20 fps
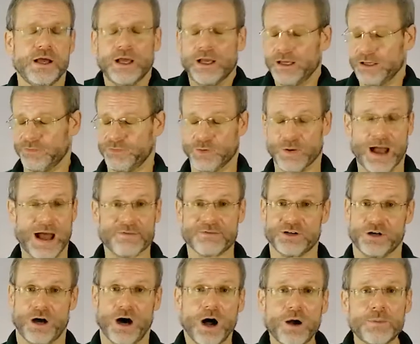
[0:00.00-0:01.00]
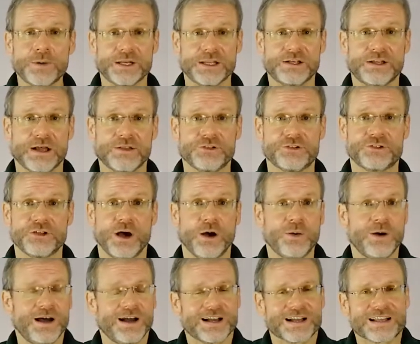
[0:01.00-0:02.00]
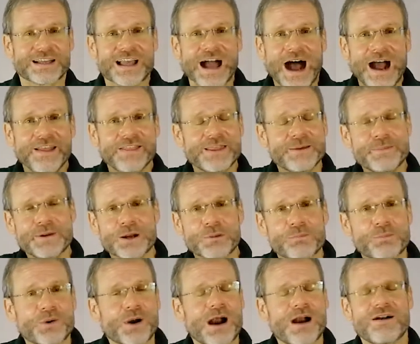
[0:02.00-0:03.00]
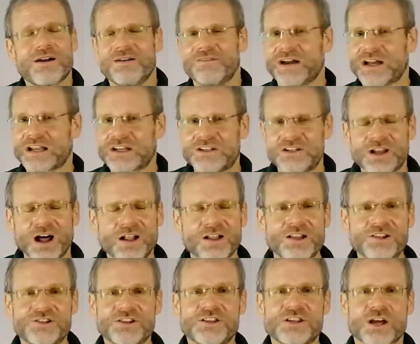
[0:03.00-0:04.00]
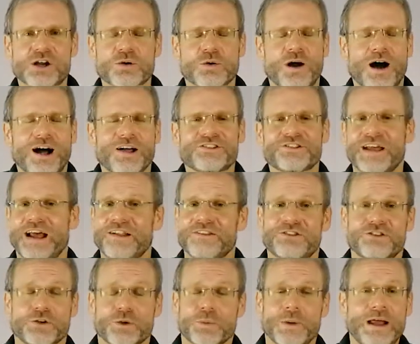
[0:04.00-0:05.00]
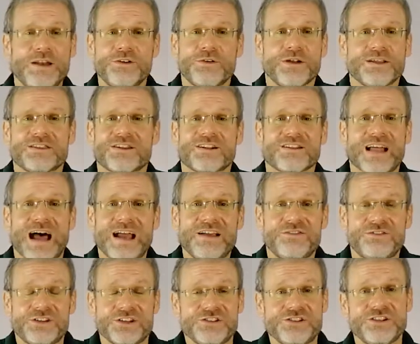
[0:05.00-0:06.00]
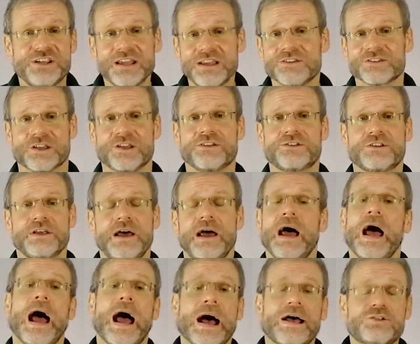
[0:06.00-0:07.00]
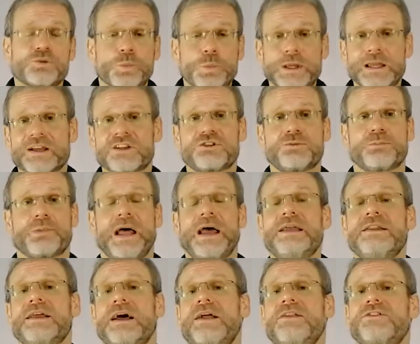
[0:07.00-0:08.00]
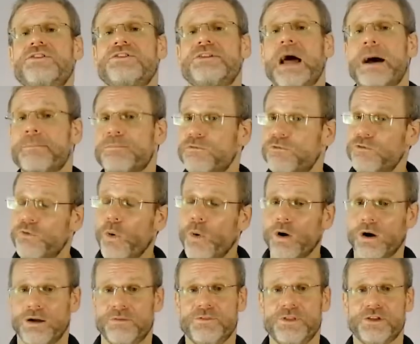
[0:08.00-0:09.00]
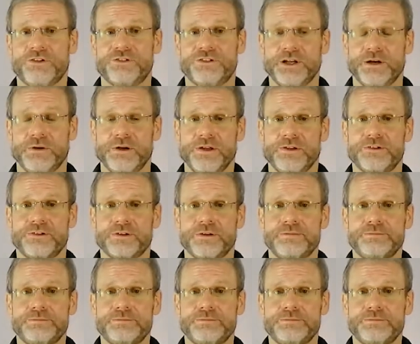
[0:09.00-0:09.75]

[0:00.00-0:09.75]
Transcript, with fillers: If you haven't already done so, guide them in a prayer of acknowledging the cross and surrendering their life to Jesus, as we explained in step four of this series.